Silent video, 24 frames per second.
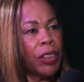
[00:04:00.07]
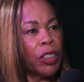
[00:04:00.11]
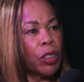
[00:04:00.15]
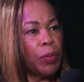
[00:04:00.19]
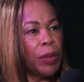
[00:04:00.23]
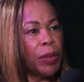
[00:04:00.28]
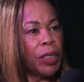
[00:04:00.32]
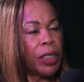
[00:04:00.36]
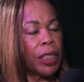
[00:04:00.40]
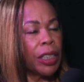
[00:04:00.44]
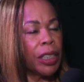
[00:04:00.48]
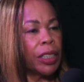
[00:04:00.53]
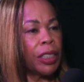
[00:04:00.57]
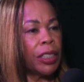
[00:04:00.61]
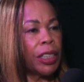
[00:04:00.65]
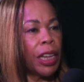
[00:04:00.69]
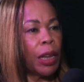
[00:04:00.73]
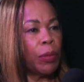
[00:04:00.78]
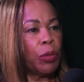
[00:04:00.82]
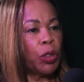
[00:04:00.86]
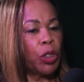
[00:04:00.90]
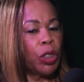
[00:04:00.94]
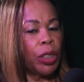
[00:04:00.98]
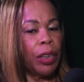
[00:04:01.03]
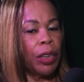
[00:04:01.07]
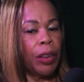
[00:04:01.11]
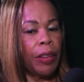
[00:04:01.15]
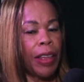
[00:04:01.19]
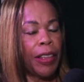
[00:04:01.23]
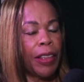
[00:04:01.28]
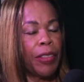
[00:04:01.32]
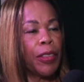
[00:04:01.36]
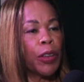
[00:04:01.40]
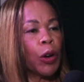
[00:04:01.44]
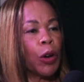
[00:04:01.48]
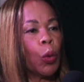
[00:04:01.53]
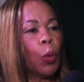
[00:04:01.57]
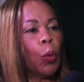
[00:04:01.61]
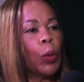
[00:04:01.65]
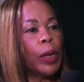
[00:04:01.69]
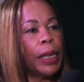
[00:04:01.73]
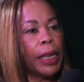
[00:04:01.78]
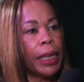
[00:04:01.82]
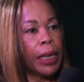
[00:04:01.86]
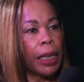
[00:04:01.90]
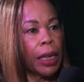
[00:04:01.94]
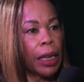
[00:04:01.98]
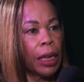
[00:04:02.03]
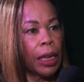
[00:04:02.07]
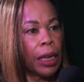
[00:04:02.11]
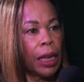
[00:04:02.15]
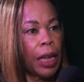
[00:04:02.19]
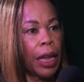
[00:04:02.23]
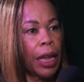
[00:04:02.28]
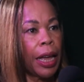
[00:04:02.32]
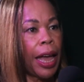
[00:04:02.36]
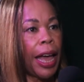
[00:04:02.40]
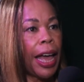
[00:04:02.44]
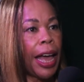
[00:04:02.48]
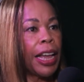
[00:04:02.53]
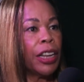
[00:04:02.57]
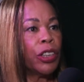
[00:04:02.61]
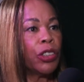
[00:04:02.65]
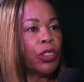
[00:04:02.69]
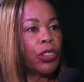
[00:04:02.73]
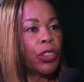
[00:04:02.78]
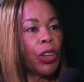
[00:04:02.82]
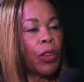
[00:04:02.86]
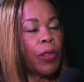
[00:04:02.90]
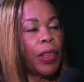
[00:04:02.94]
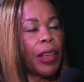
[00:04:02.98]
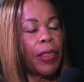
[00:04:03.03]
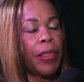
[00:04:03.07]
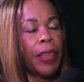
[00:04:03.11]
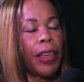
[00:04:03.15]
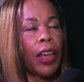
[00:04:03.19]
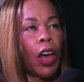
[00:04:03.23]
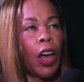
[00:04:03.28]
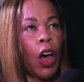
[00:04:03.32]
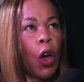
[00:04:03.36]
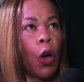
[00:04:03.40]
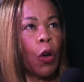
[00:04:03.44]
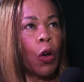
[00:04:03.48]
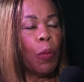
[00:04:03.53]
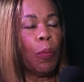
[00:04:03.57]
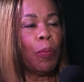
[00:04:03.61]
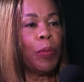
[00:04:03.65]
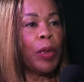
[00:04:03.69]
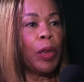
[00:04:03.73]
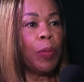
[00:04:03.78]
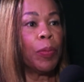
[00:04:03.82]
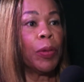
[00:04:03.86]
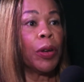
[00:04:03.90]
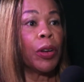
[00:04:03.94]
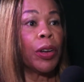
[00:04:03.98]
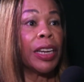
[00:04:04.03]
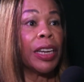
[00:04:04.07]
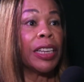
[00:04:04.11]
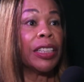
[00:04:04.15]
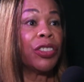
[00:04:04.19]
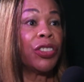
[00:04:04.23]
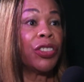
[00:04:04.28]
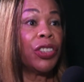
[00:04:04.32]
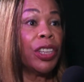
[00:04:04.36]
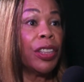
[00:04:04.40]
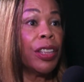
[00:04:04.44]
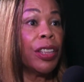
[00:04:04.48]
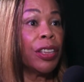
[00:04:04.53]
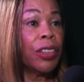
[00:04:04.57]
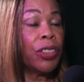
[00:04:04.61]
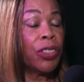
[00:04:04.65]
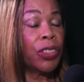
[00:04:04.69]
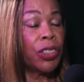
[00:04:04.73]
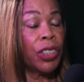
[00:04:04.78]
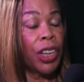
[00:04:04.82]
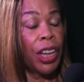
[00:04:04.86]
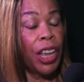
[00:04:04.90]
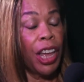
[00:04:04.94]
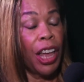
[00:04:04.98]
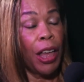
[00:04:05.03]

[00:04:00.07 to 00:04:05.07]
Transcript: this misconception that they're weak. And so they think, oh, people are going to see this.